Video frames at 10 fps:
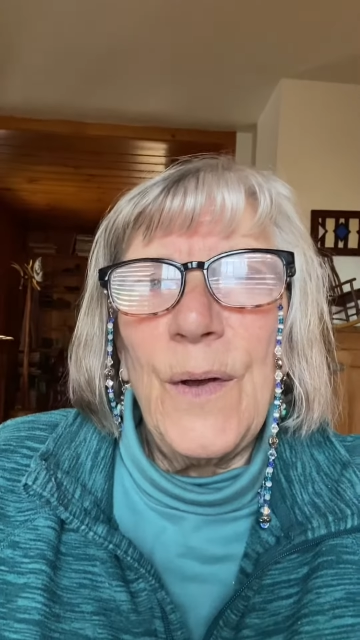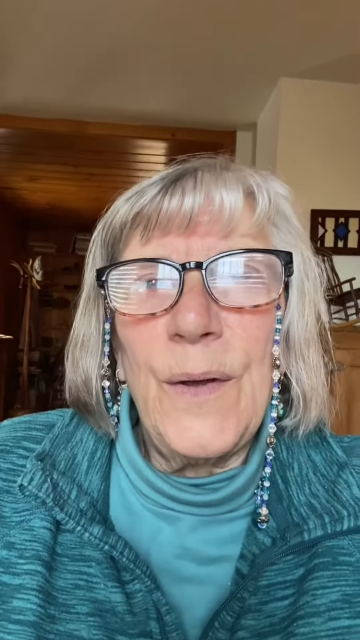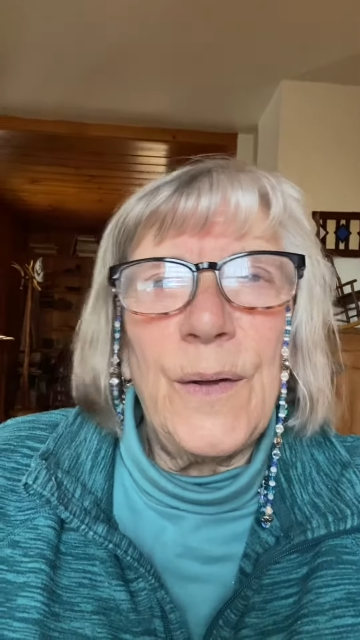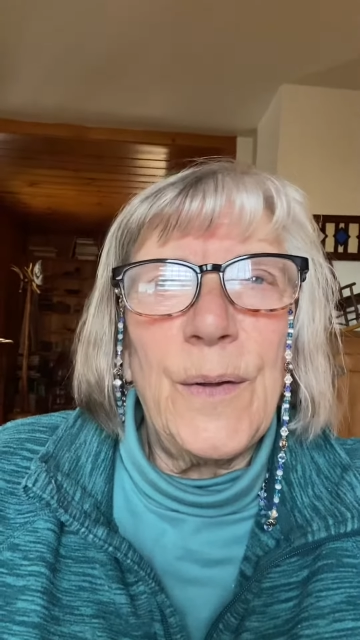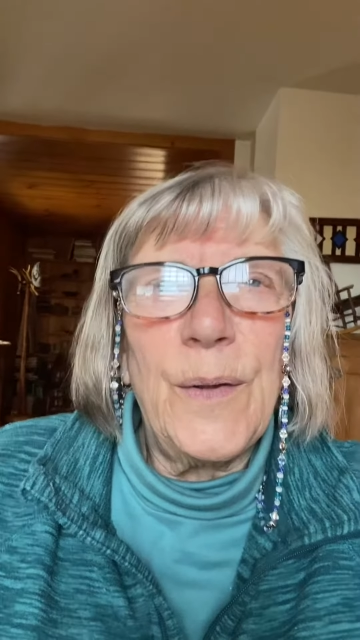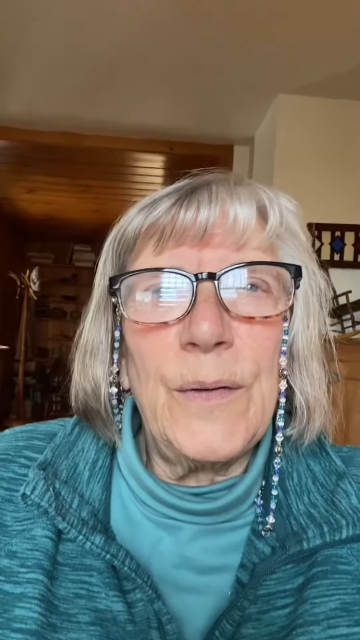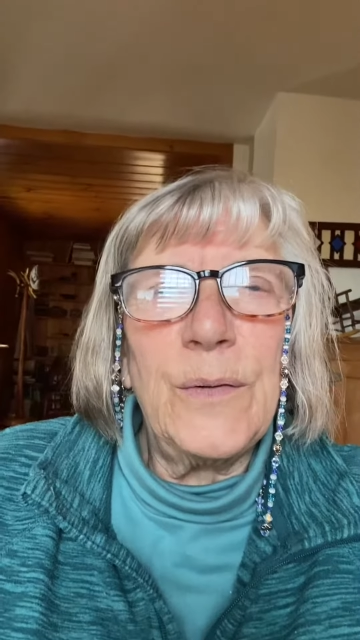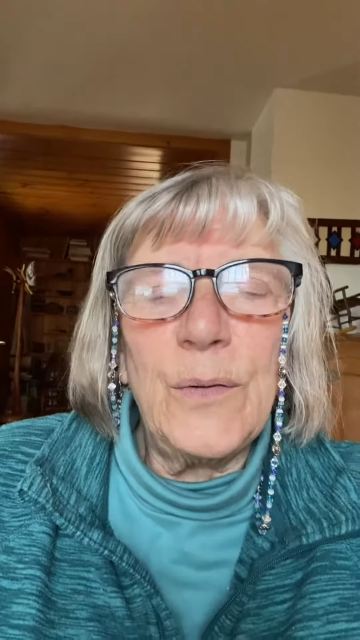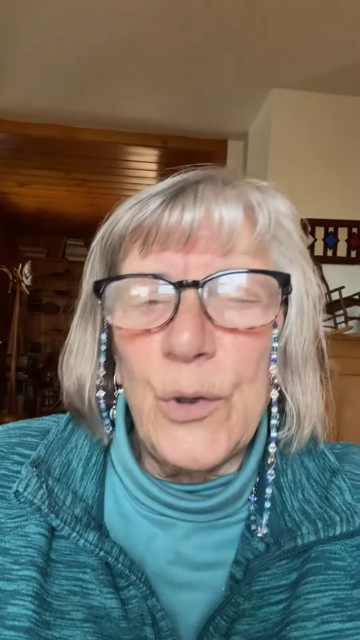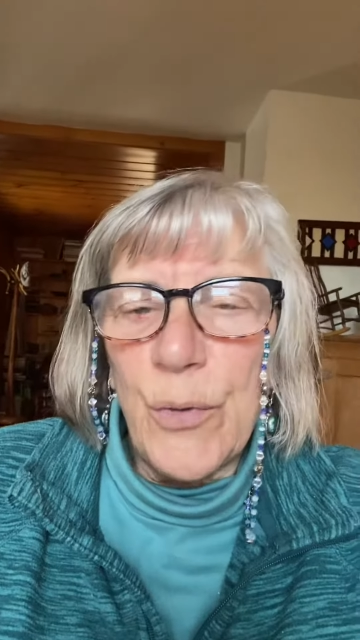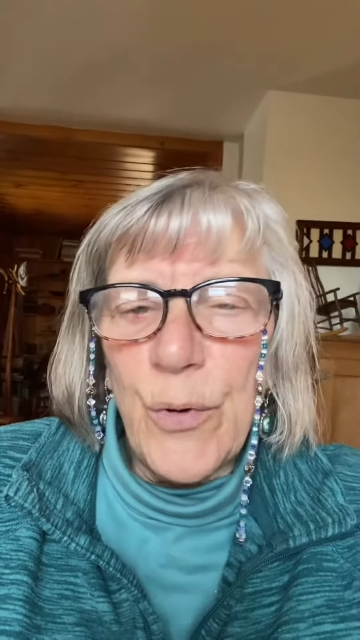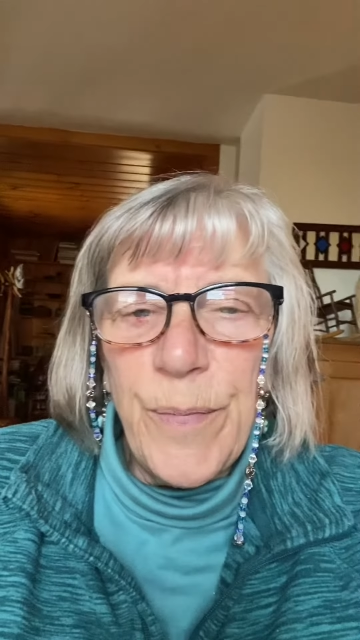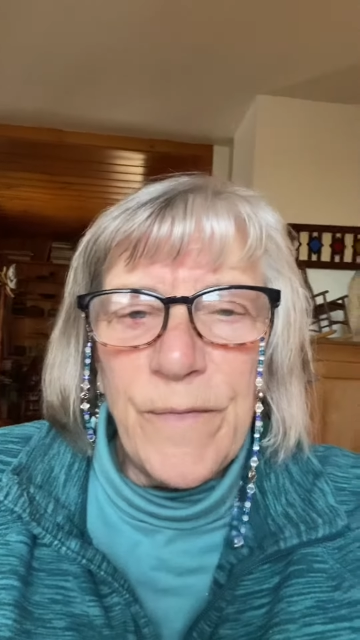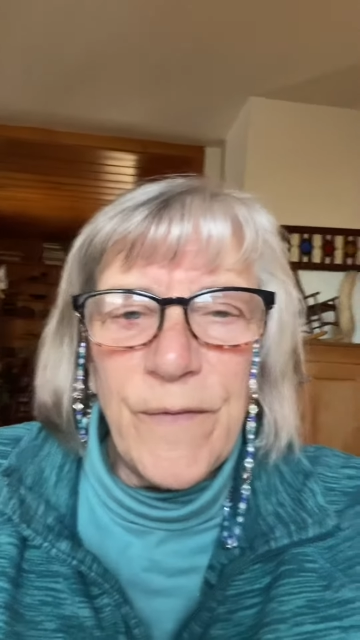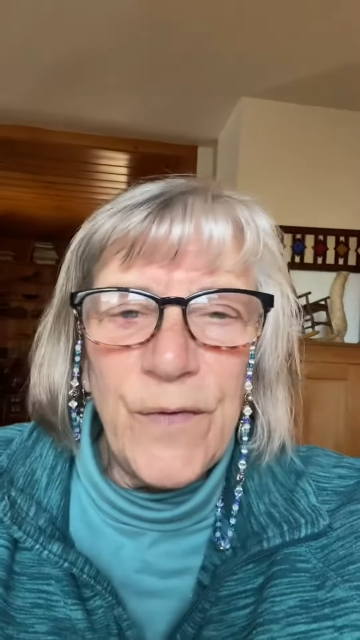uh, a little group
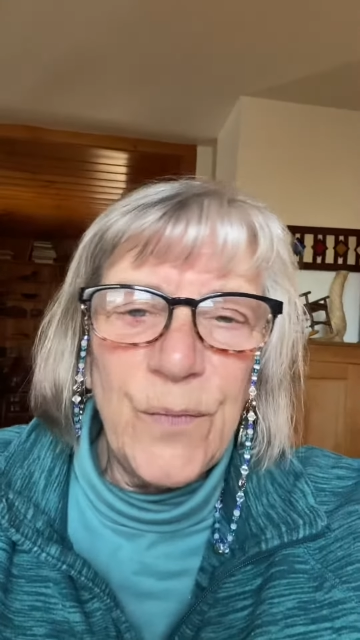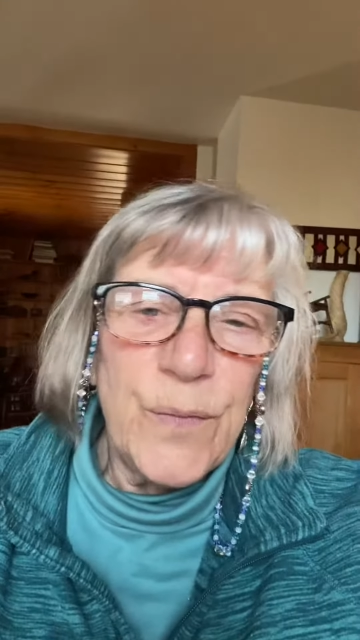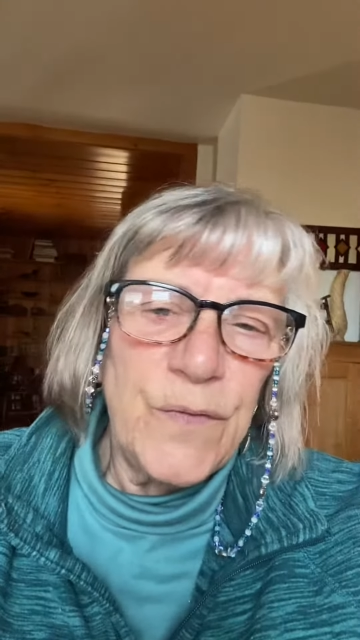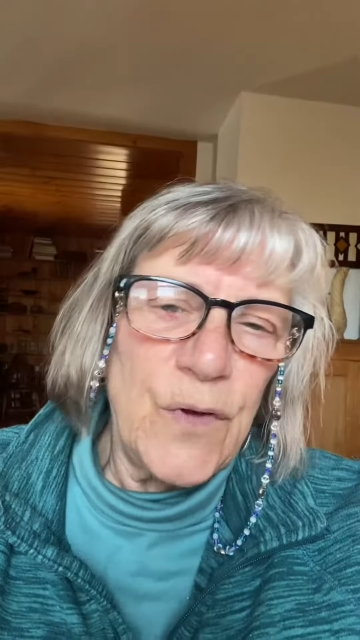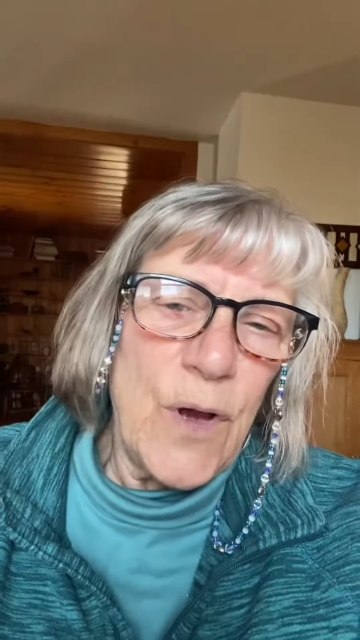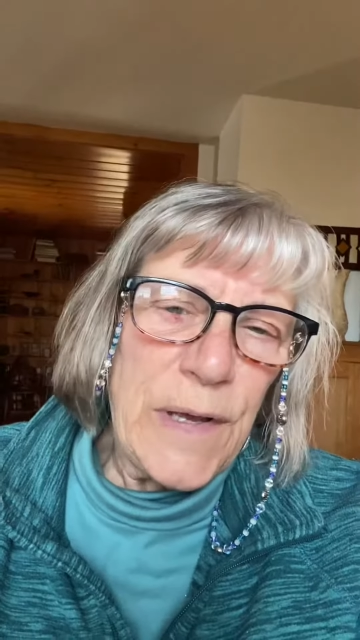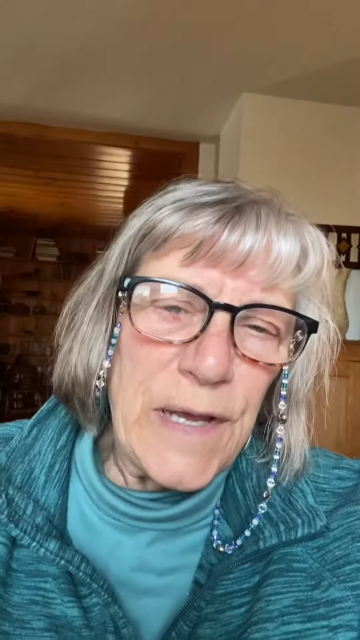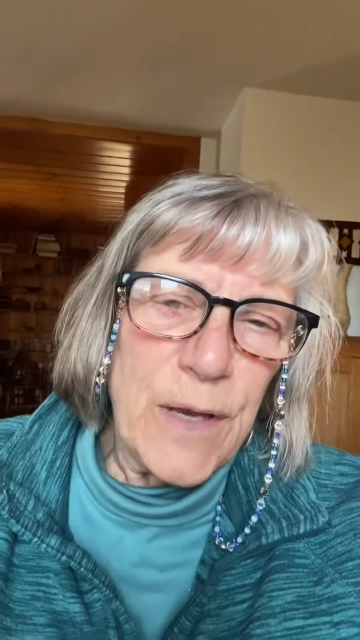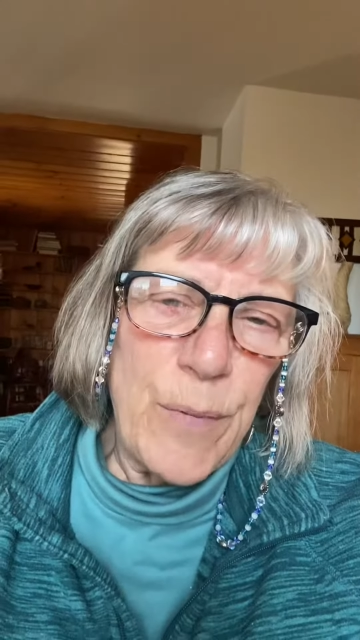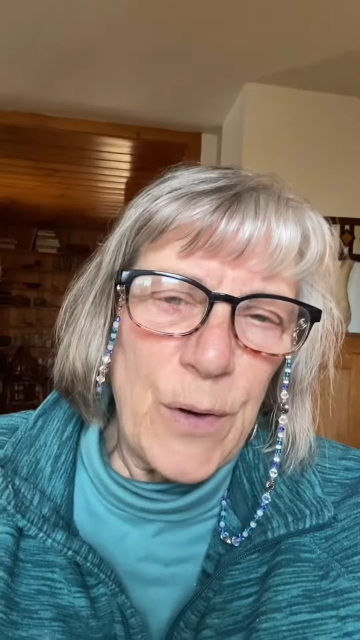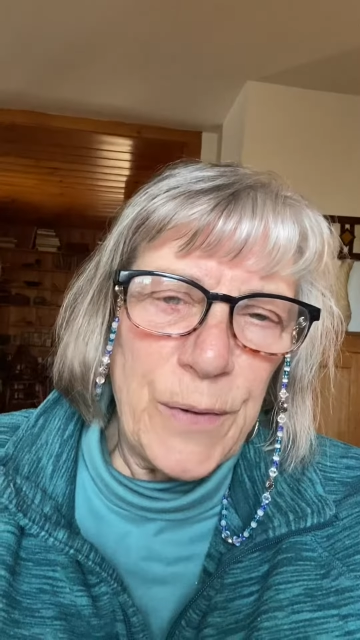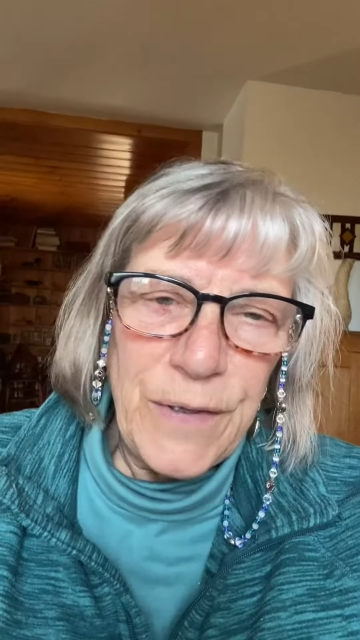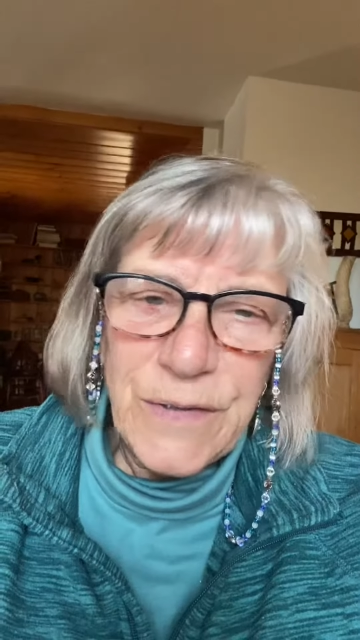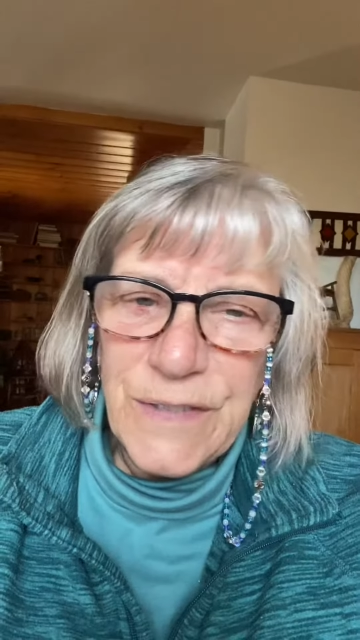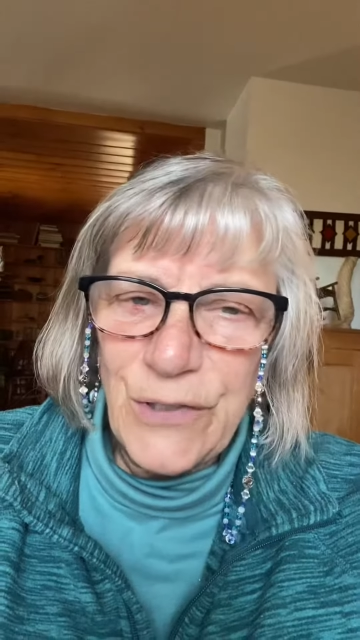of us was talking about
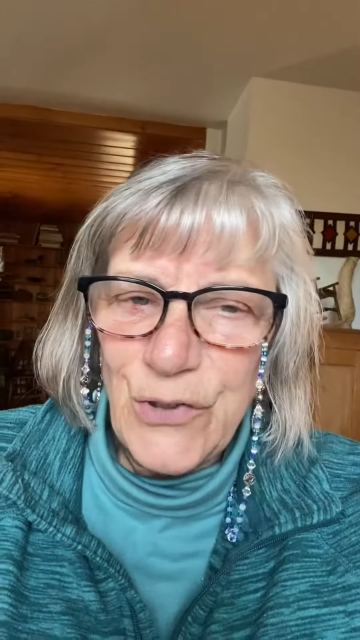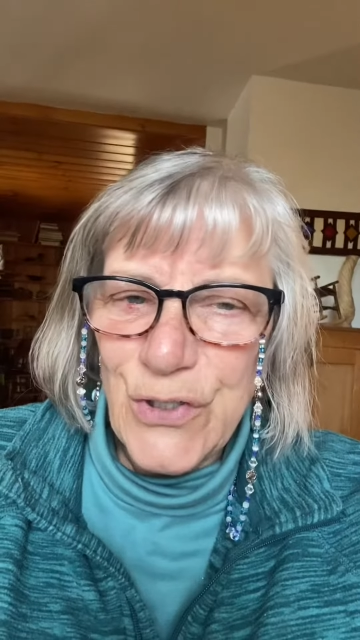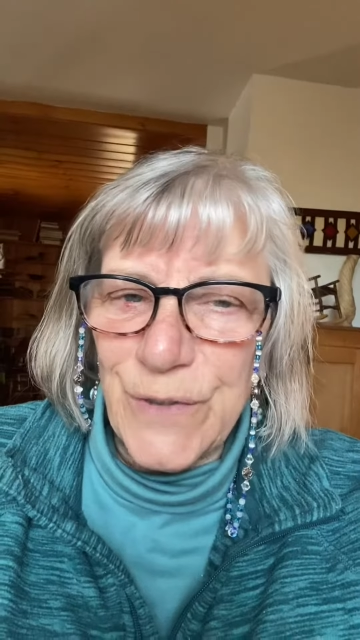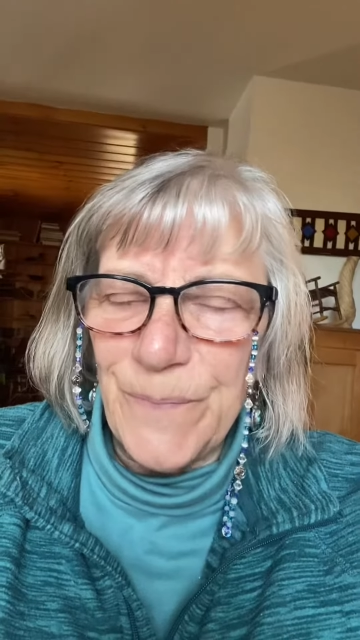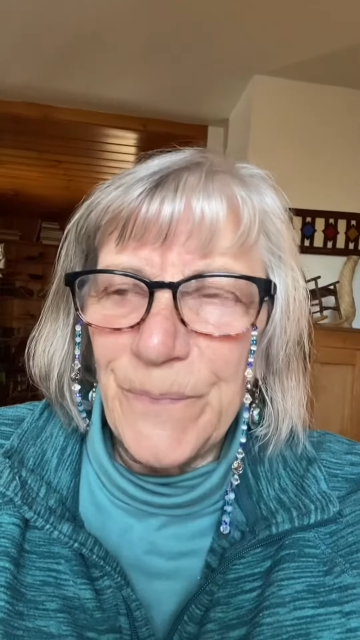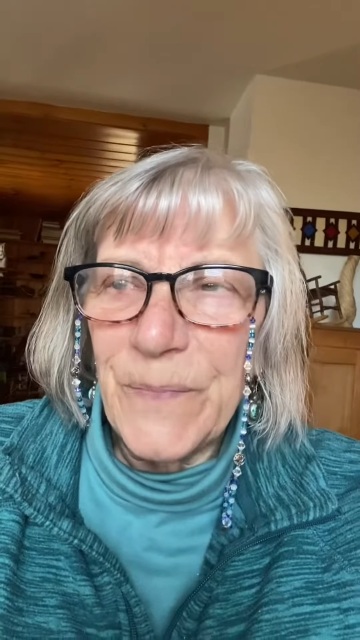intention